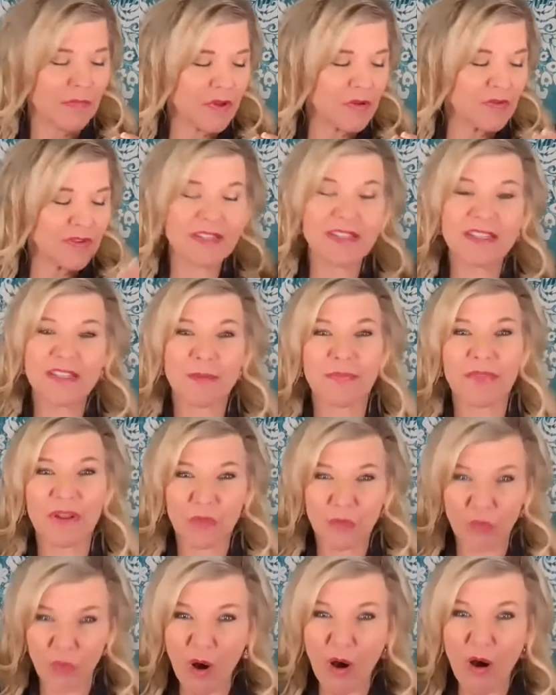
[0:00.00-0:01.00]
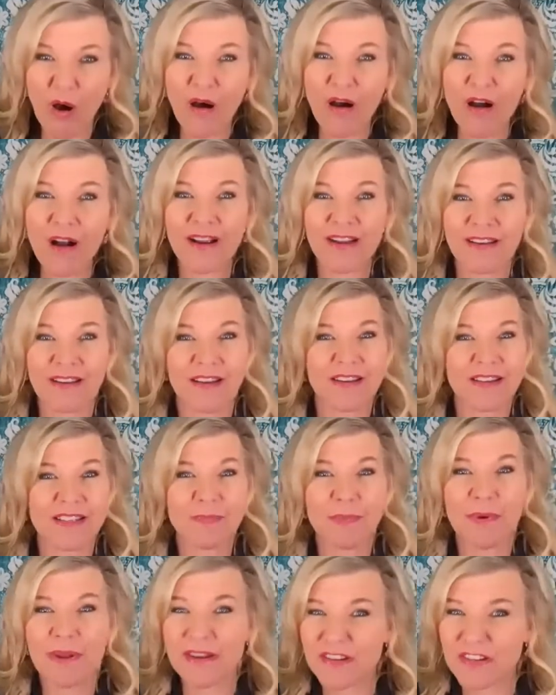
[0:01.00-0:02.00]
did something wrong and God's
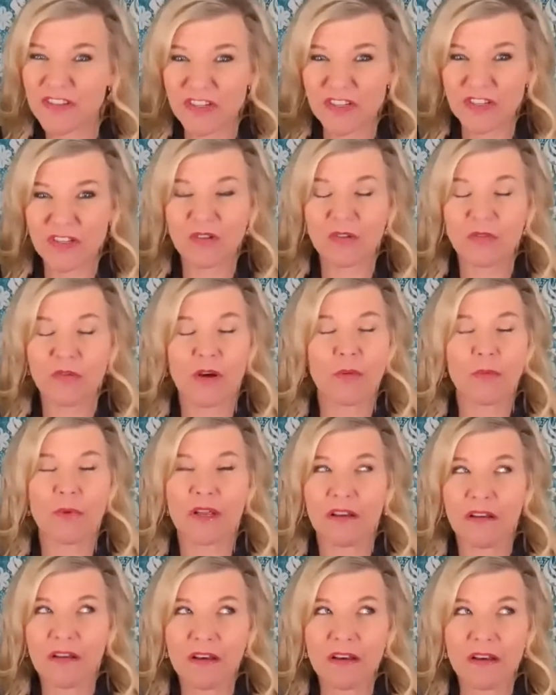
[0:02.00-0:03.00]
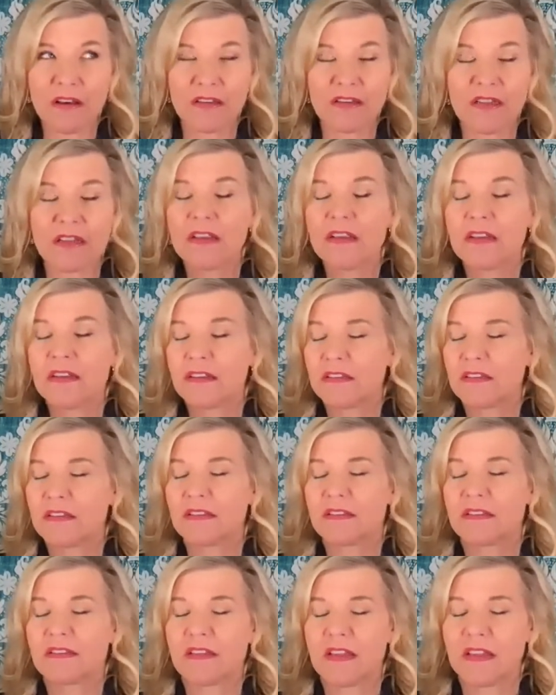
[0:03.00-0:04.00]
punishing you, oh my God,
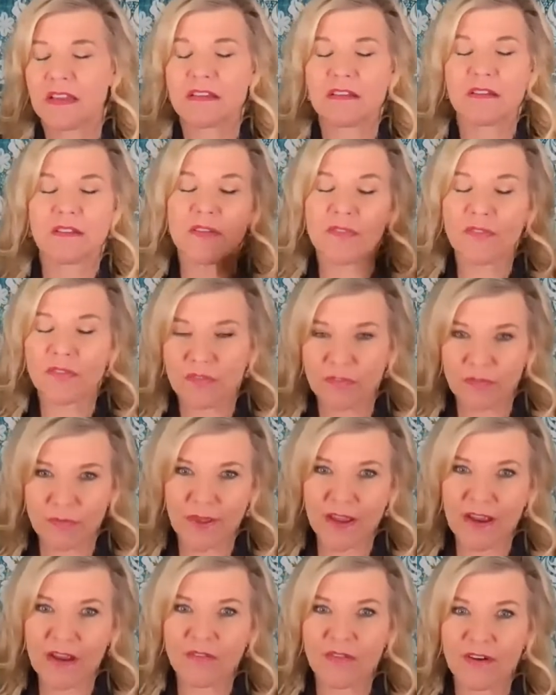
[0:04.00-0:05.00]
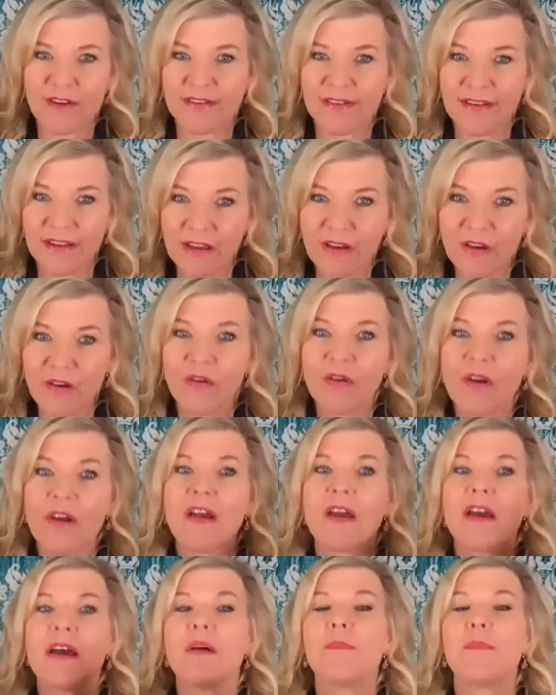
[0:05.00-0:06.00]
just get delivered from that right now.
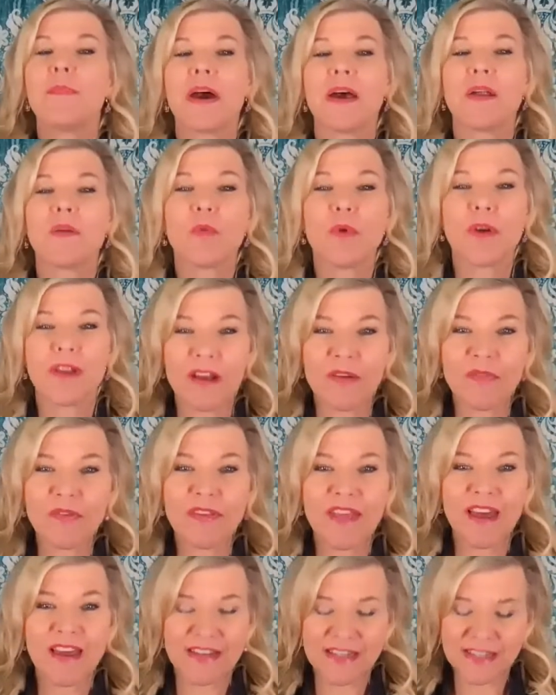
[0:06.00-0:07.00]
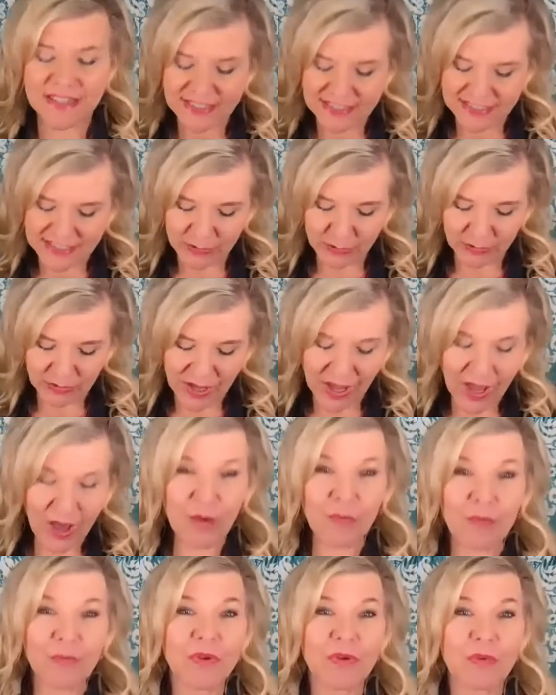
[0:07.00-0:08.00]
But whatever that is, it will
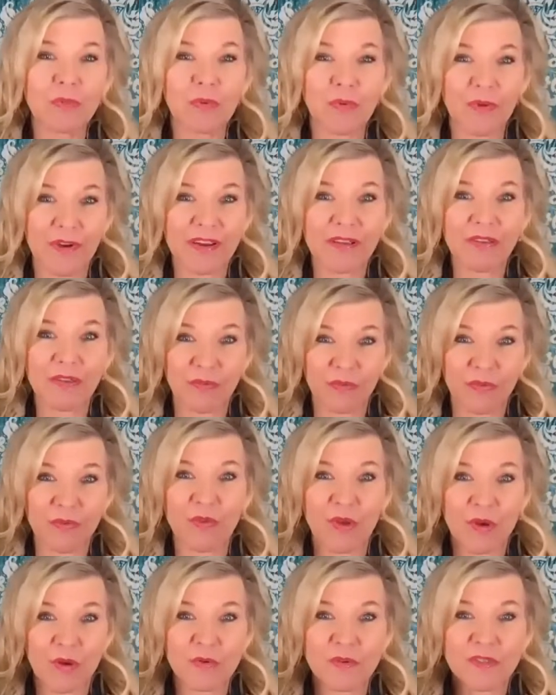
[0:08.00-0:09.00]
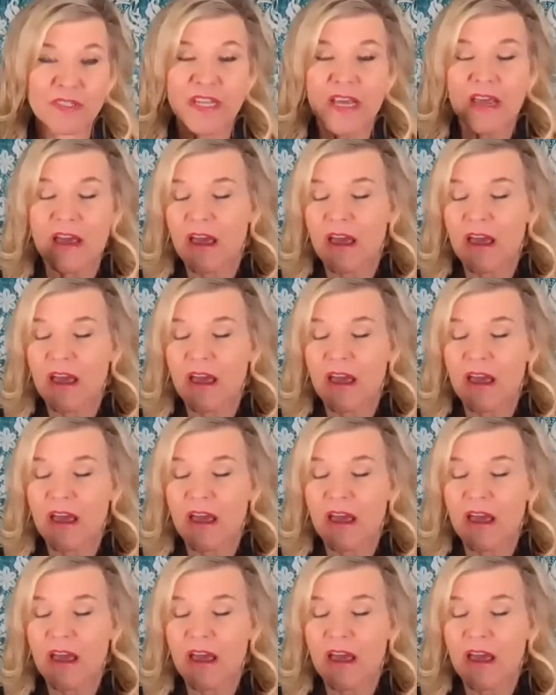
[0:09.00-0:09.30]
help you break through those